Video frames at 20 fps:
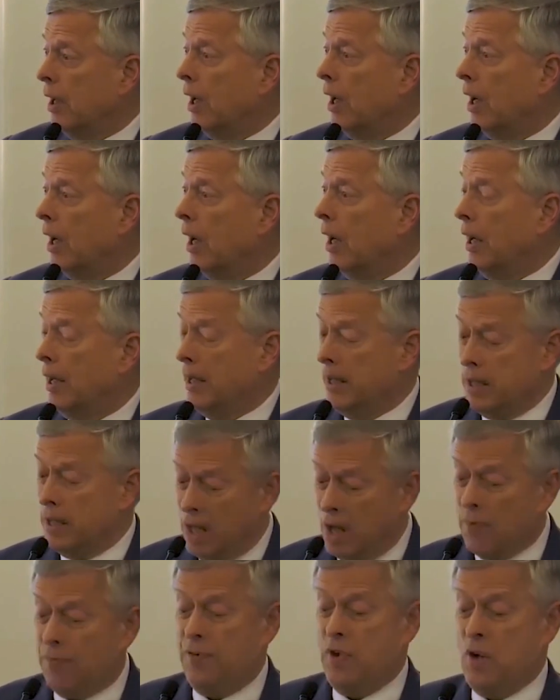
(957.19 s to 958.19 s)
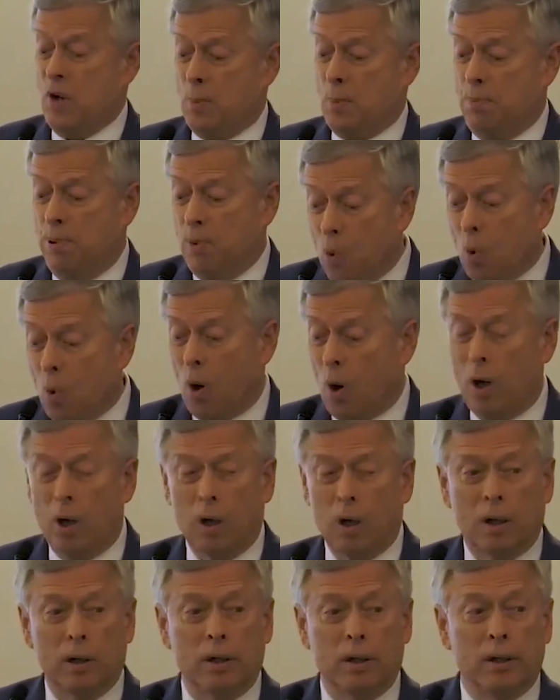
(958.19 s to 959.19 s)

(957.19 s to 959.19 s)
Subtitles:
If you're poor,